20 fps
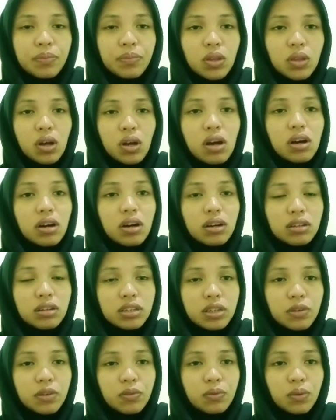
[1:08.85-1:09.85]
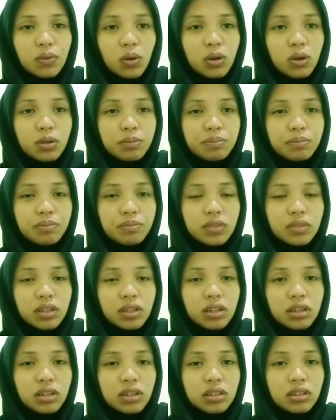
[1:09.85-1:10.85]
not only from
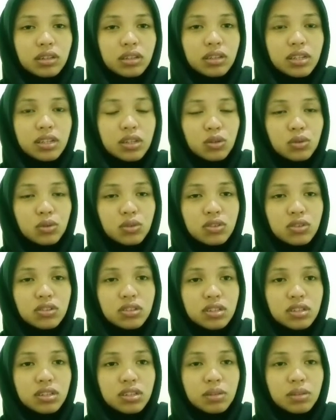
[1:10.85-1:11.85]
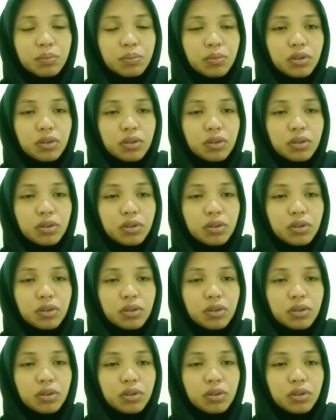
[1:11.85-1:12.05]
a linguistic